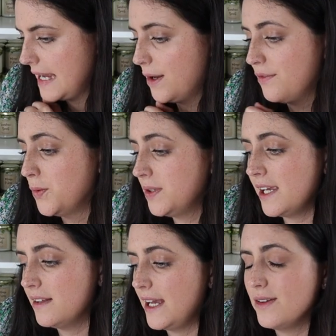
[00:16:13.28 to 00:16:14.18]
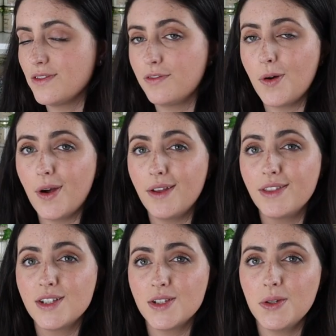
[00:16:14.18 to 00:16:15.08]
Now I've only allowed for
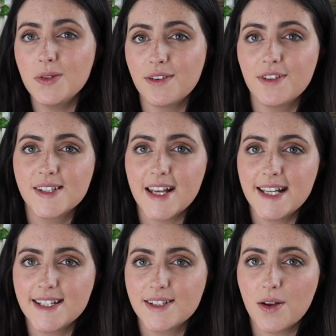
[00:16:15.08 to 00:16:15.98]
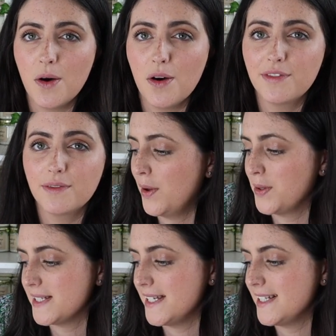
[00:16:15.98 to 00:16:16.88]
the two different sizes of
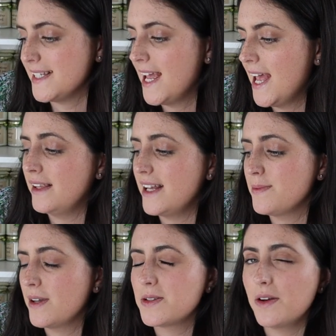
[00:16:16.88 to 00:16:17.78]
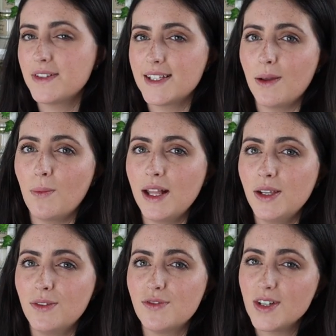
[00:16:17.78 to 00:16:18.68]
boxes and that is because obviously
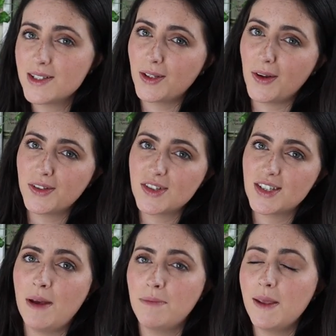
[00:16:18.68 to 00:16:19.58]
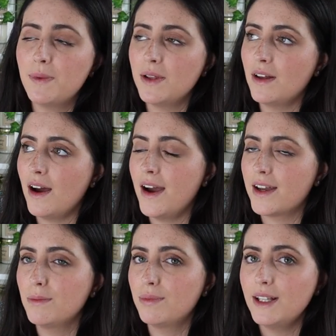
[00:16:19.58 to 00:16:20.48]
when you've just launched and people are
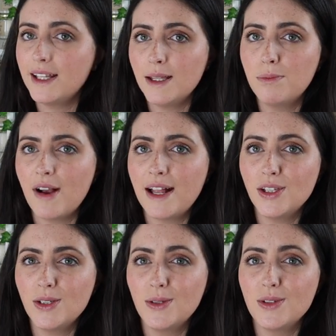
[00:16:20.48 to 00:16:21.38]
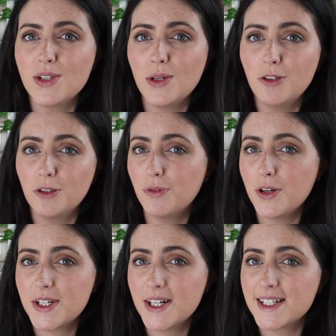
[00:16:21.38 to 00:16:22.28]
completely brand new to your
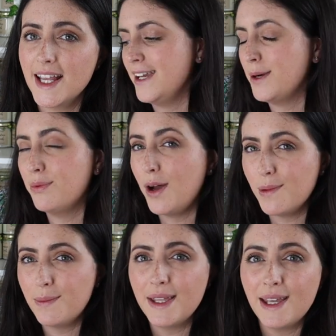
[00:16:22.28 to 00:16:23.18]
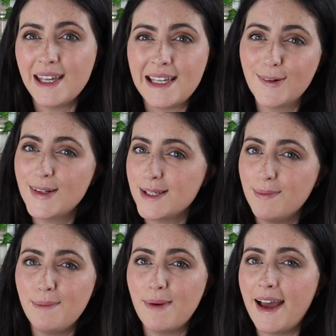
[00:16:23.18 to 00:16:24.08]
products they're probably going to
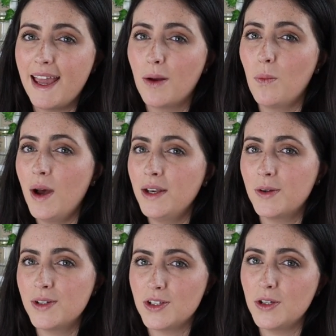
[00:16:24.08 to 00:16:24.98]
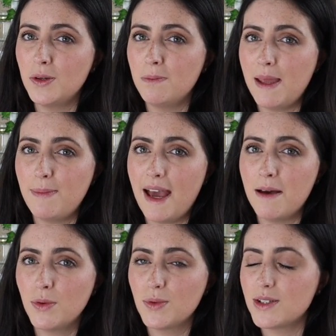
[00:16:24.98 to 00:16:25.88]
be buying one or two maybe
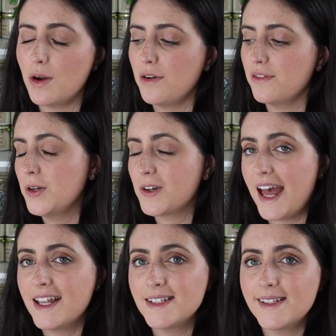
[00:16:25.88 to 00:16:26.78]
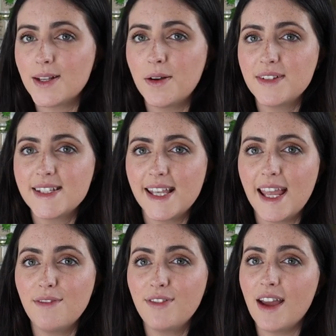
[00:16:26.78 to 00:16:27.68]
at most of your candles
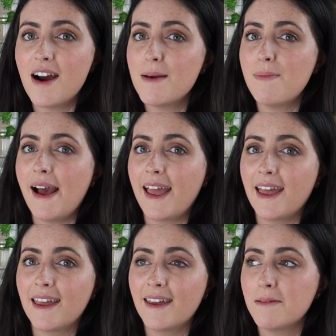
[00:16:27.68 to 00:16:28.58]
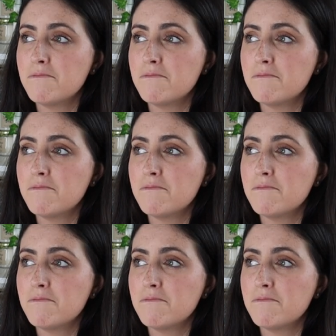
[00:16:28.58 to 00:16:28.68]
obviously if they are buying